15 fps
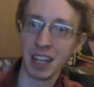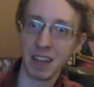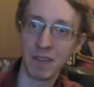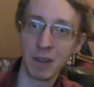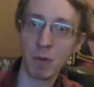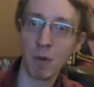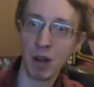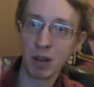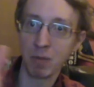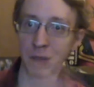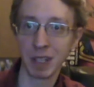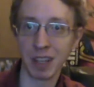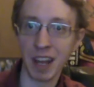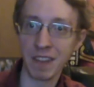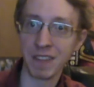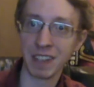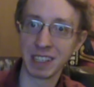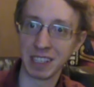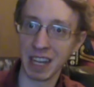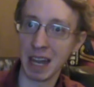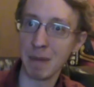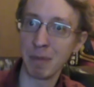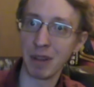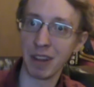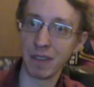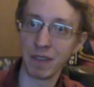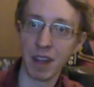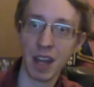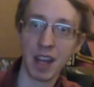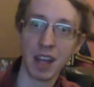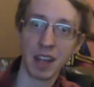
If you want a real life example of